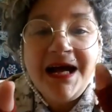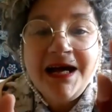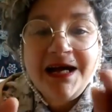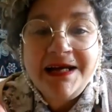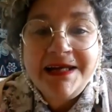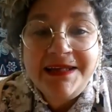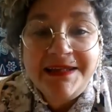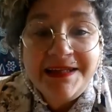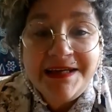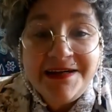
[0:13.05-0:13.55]

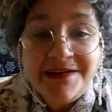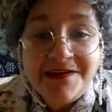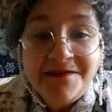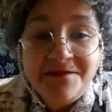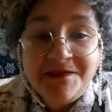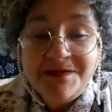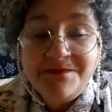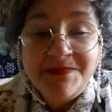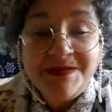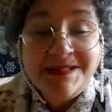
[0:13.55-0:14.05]
Hi there
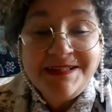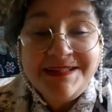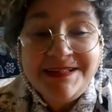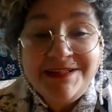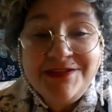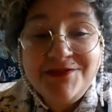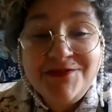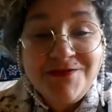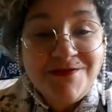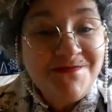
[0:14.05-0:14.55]
everybody,
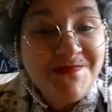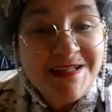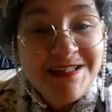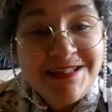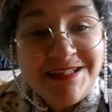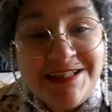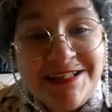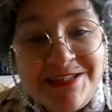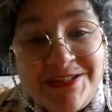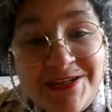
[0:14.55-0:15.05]
it's old
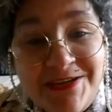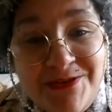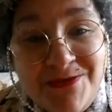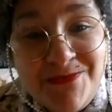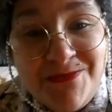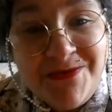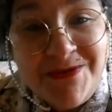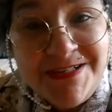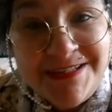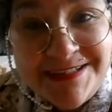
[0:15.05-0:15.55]
Mrs
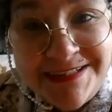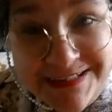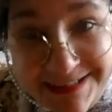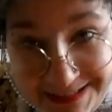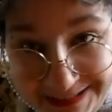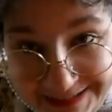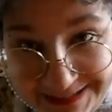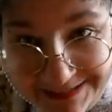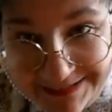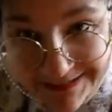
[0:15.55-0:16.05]
Doubtwater
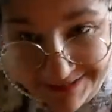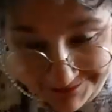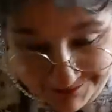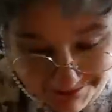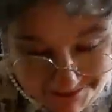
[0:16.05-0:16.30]
here.